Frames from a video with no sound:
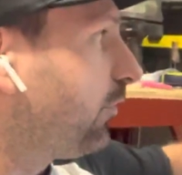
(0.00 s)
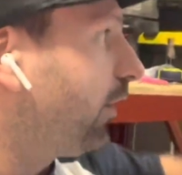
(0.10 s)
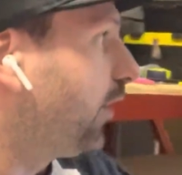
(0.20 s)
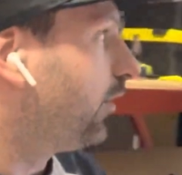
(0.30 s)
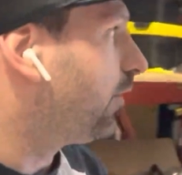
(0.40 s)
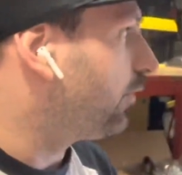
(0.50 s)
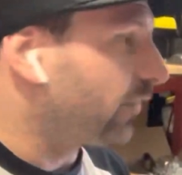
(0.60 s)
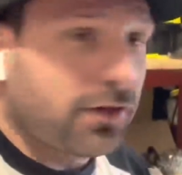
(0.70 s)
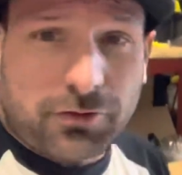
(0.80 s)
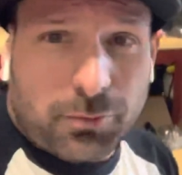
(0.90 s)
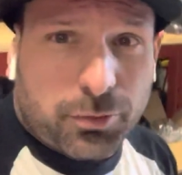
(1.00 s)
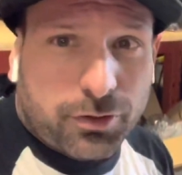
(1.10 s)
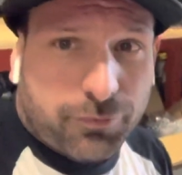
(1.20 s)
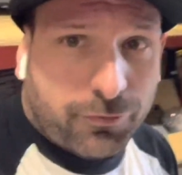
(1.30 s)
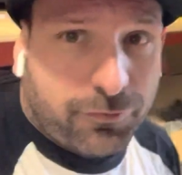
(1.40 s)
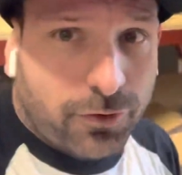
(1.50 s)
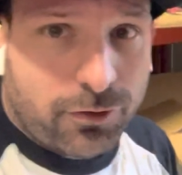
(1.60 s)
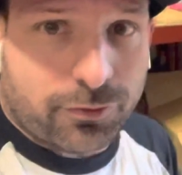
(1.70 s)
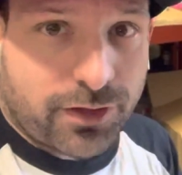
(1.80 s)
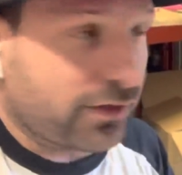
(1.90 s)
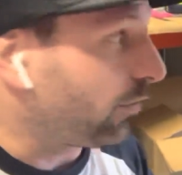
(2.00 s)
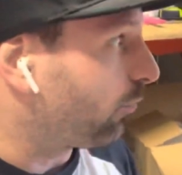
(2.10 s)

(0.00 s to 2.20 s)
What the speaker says: click in. Oh, that's our beautiful photo right there.